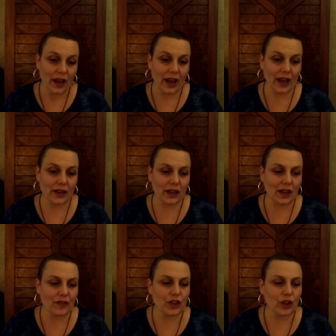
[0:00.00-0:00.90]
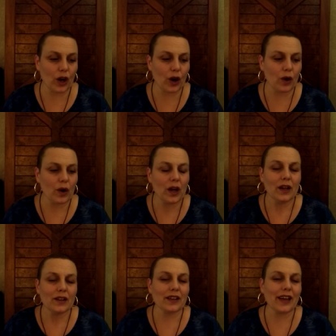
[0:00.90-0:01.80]
And even though
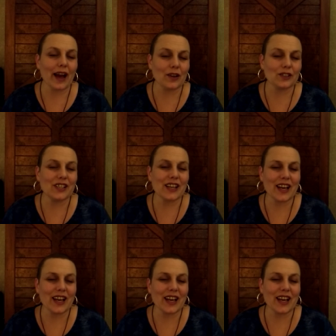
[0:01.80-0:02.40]
the counting